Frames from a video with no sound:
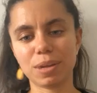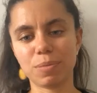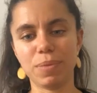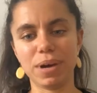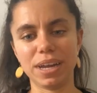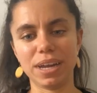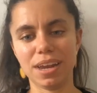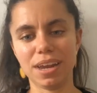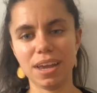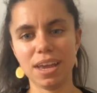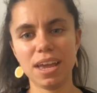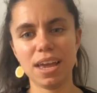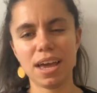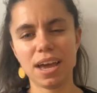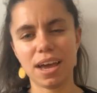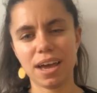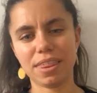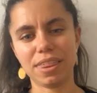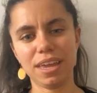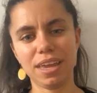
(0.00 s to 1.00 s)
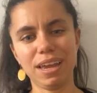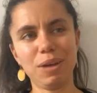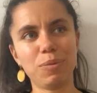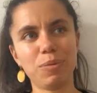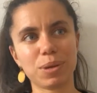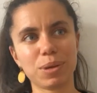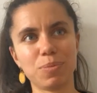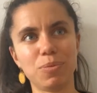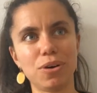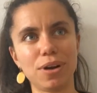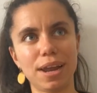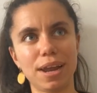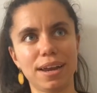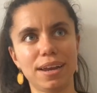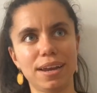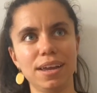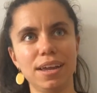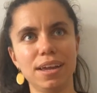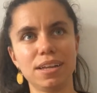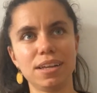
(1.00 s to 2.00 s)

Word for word: but I think it was more like